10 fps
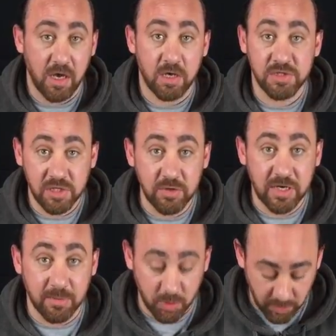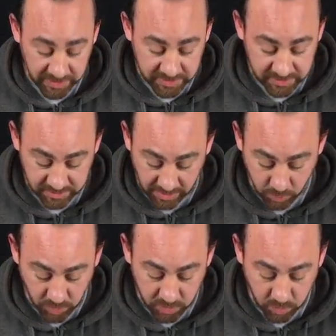I'll see you in a couple of weeks
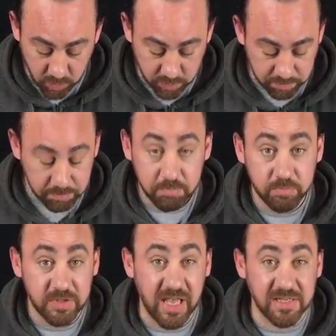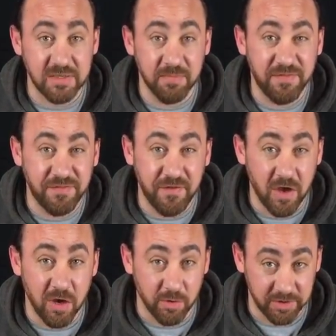and we will get some
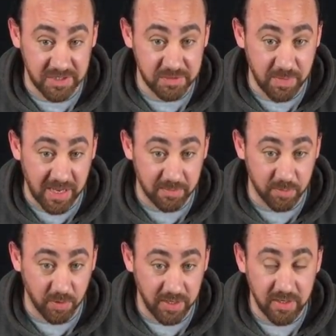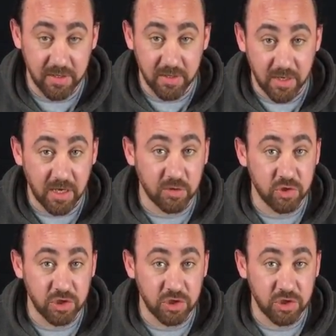fur on this bad boy, and I'll